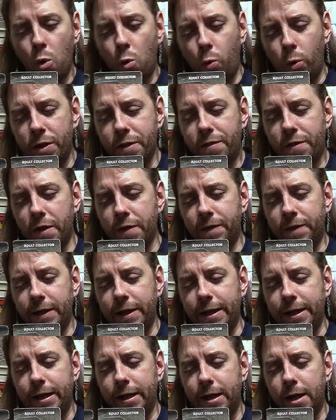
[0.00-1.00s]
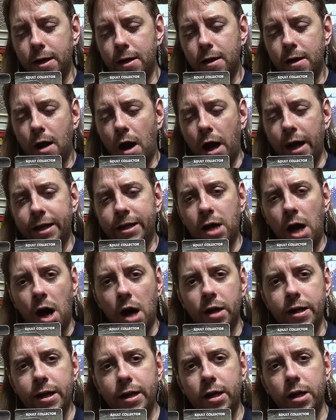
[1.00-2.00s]
with the
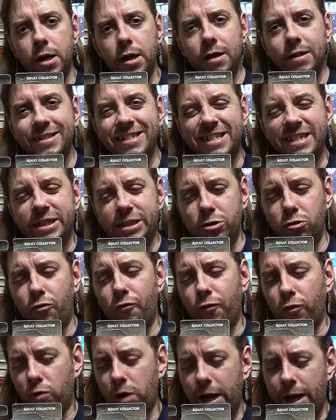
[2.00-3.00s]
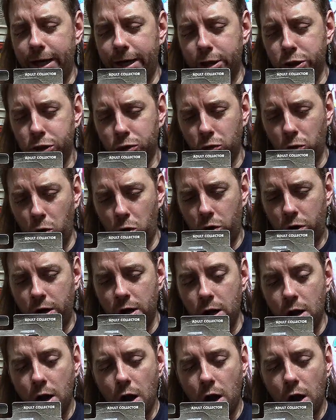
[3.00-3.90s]
iconic Silver Age look